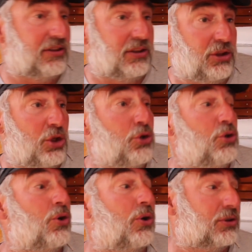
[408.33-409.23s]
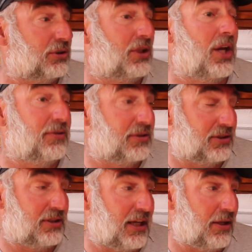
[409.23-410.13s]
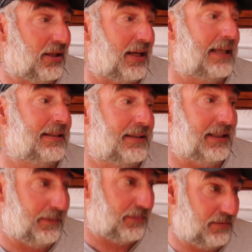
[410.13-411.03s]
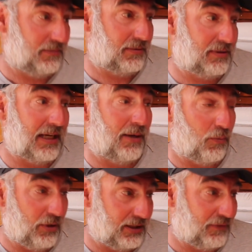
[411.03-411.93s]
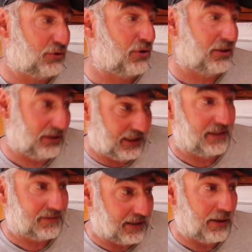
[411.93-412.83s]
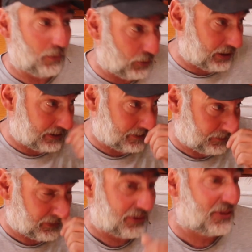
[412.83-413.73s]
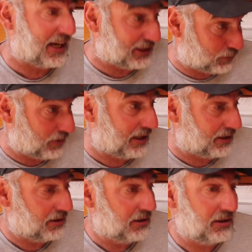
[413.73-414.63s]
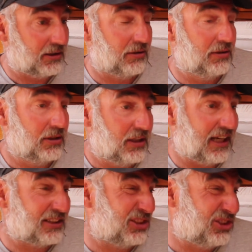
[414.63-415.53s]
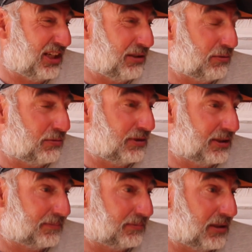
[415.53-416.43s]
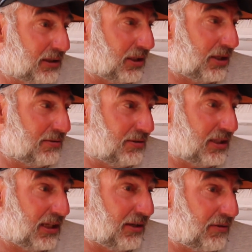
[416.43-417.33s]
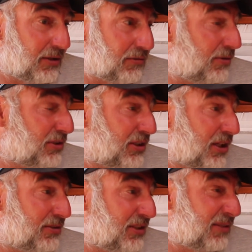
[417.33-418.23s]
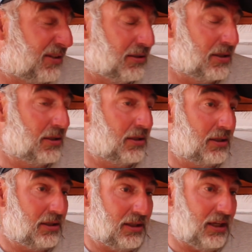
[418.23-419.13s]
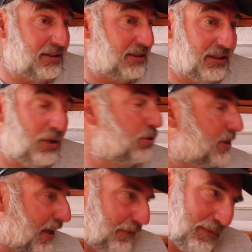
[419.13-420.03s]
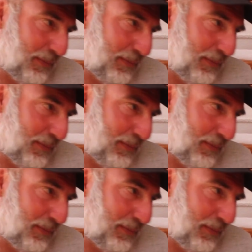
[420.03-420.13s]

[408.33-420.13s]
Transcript: that you're not going to sail as deep downwind. If you're trying to get downwind, that's where as a general with a code 0, cruising code 0, as I said, every